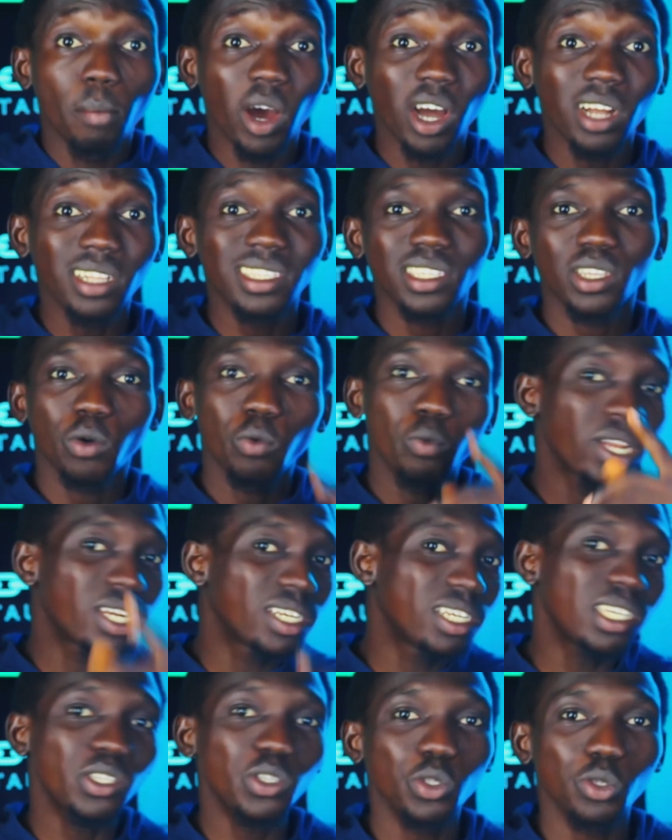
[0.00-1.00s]
But
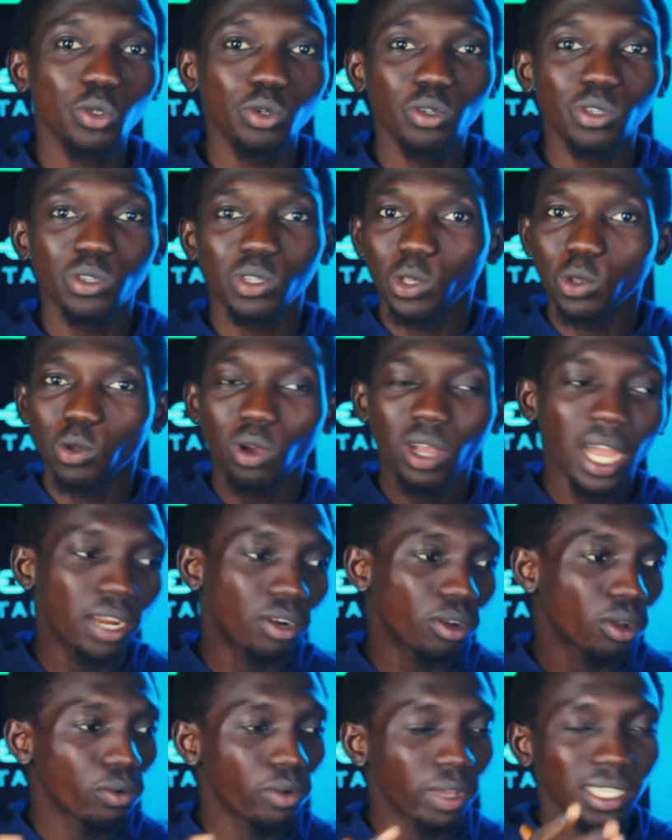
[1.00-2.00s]
with these tools, you
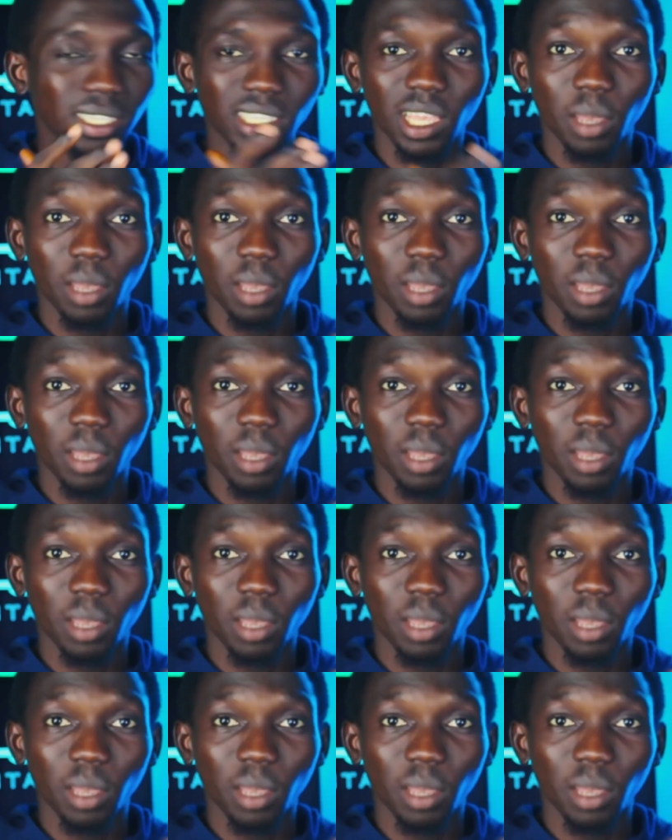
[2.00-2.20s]
can always